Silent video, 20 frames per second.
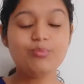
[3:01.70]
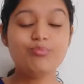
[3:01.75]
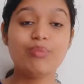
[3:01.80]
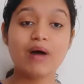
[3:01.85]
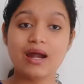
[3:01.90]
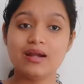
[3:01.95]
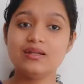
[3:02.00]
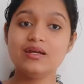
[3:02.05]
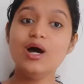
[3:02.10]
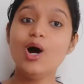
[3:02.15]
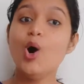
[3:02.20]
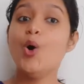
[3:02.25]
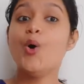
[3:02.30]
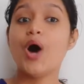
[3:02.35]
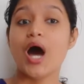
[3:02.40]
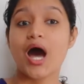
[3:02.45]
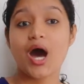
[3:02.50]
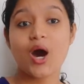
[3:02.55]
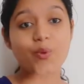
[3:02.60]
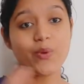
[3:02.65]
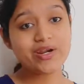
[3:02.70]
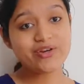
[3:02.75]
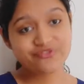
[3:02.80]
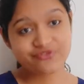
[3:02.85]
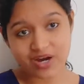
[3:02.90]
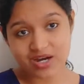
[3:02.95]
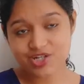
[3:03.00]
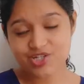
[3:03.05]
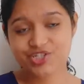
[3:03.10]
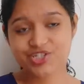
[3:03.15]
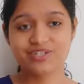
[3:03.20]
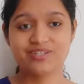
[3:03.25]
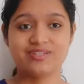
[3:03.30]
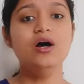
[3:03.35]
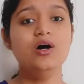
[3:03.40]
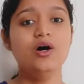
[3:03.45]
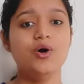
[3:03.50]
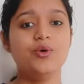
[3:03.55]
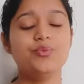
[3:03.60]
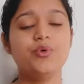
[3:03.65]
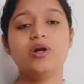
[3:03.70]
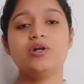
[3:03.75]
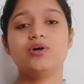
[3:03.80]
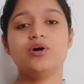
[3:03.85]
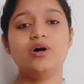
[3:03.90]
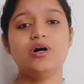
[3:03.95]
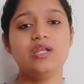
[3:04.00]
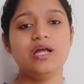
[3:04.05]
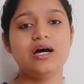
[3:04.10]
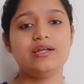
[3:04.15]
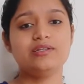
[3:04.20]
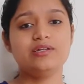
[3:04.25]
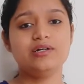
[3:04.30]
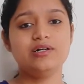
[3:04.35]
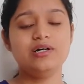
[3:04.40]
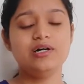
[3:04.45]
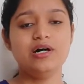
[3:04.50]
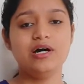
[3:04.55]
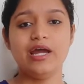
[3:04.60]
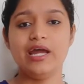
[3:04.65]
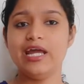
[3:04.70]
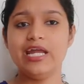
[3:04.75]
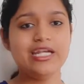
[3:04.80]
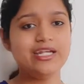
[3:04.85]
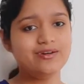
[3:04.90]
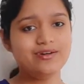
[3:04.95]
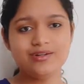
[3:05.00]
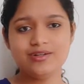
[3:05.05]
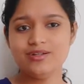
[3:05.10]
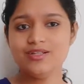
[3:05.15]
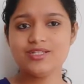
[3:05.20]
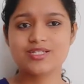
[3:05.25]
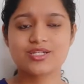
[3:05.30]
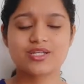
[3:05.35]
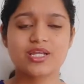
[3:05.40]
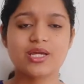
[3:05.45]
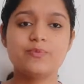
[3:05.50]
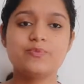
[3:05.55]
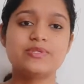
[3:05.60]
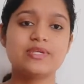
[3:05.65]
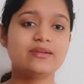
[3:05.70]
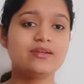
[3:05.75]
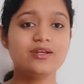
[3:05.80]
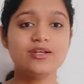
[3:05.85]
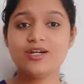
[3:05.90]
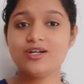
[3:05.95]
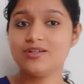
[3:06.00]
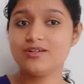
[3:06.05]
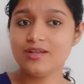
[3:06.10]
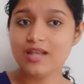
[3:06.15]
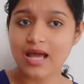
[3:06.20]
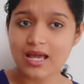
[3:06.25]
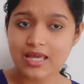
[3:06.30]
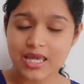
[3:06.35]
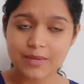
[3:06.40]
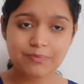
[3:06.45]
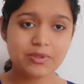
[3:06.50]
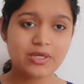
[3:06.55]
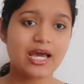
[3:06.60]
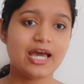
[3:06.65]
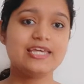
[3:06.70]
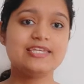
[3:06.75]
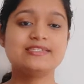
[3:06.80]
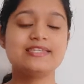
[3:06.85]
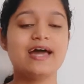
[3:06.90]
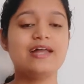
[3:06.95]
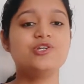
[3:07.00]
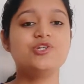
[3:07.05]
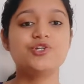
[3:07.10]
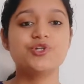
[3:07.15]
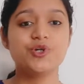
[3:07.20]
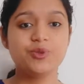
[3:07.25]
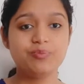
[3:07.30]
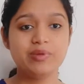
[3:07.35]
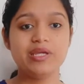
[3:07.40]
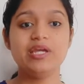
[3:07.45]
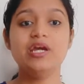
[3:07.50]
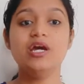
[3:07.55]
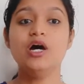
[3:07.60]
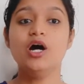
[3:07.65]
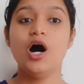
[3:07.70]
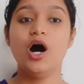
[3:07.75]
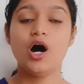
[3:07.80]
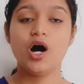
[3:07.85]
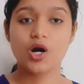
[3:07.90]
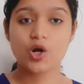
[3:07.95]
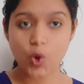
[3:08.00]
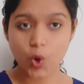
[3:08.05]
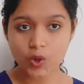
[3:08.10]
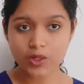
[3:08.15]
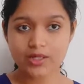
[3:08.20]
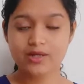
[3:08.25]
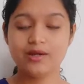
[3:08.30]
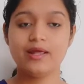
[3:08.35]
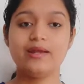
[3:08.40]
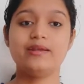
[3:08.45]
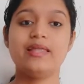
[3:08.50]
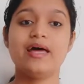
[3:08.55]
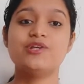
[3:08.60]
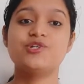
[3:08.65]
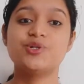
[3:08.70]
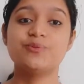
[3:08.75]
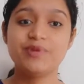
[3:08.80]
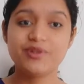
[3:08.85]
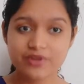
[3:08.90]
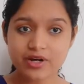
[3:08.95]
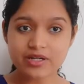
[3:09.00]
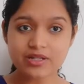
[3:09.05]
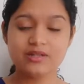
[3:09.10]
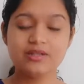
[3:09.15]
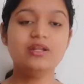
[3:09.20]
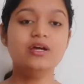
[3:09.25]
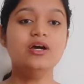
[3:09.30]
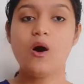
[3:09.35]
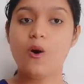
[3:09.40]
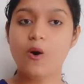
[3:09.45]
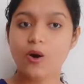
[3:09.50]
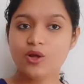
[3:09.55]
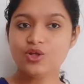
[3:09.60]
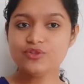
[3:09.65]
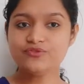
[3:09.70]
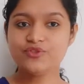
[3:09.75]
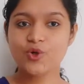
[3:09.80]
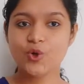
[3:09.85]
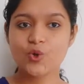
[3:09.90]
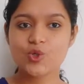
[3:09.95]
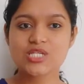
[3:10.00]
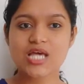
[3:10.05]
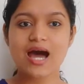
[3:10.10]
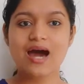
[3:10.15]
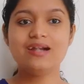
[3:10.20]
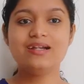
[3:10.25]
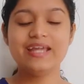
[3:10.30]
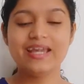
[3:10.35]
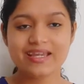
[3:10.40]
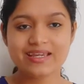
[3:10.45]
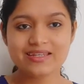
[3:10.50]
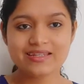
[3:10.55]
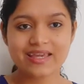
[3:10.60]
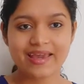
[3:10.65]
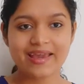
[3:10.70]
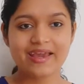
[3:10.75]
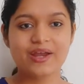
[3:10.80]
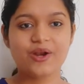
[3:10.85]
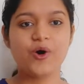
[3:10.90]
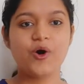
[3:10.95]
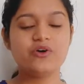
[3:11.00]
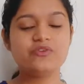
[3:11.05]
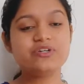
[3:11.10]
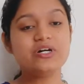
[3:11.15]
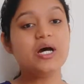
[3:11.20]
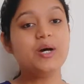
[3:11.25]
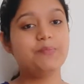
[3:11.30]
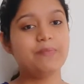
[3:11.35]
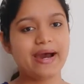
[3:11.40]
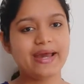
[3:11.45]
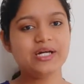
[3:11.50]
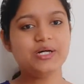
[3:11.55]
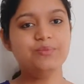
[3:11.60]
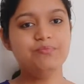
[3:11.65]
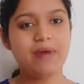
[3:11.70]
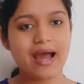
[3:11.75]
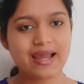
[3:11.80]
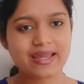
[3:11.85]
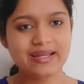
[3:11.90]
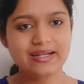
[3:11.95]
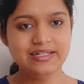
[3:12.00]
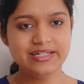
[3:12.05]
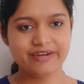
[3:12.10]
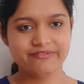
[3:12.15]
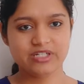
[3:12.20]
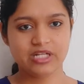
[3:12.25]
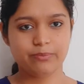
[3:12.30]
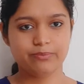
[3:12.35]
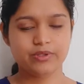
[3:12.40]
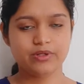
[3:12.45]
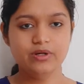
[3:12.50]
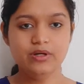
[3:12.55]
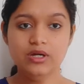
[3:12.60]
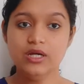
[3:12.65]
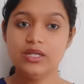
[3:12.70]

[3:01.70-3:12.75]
but how it functions, what all are the internal scripts and internal APIs that should be coded and that should be written, all of those are taken care of by a back-end developer.